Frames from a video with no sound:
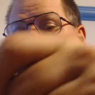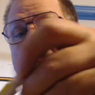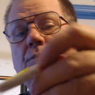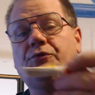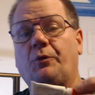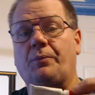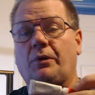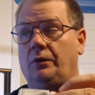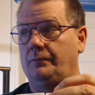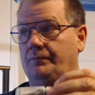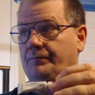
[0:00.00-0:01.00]
Super
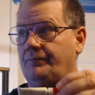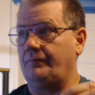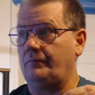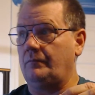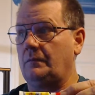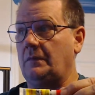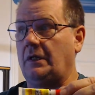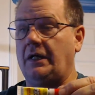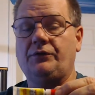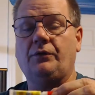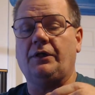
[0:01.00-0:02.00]
glue.
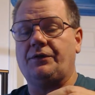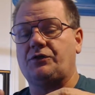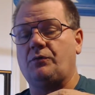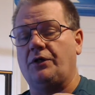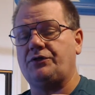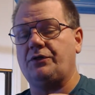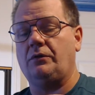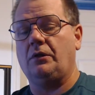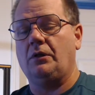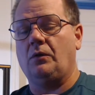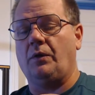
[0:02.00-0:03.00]
I do get this question.
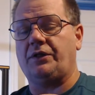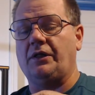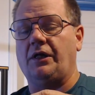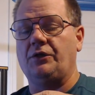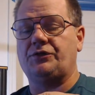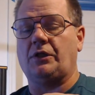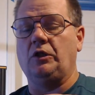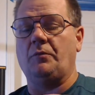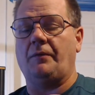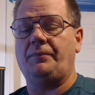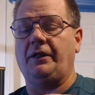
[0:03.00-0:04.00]
What can I use to glue
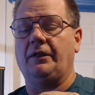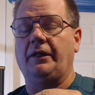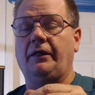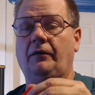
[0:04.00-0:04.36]
my PLA?